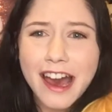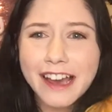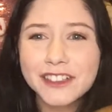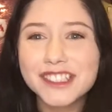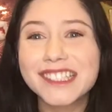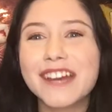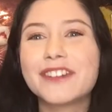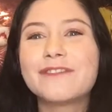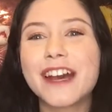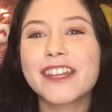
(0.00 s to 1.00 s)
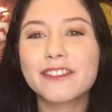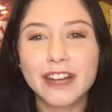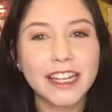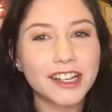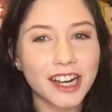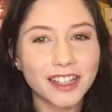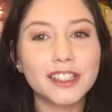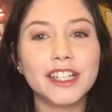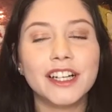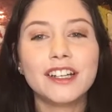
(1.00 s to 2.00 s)
I could just never find the right
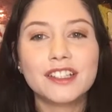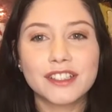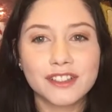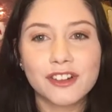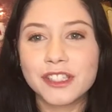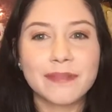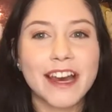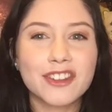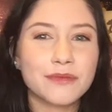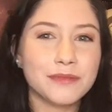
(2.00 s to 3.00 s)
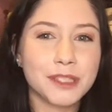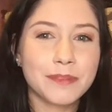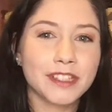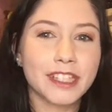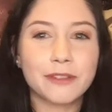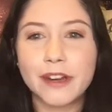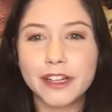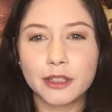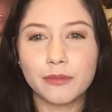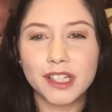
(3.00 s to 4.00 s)
color. So I was always buying them, just being like
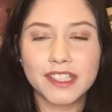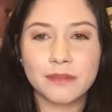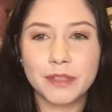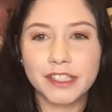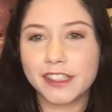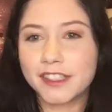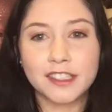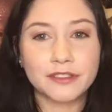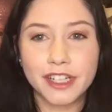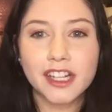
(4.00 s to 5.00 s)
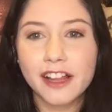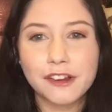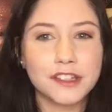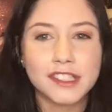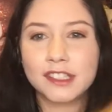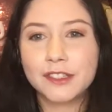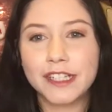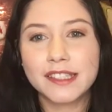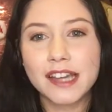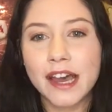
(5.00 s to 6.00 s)
wearing them once and being like, this isn't the right color, this isn't the
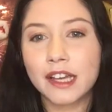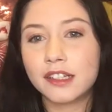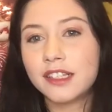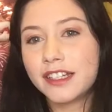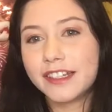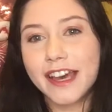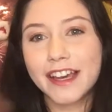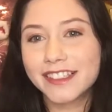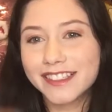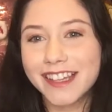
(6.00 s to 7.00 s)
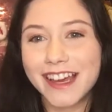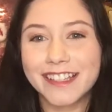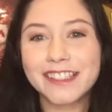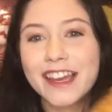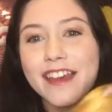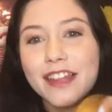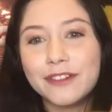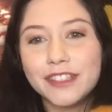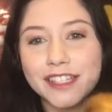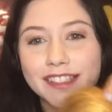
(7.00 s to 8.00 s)
right style, next, next. And then I
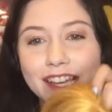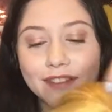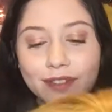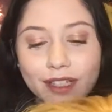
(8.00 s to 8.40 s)
would like save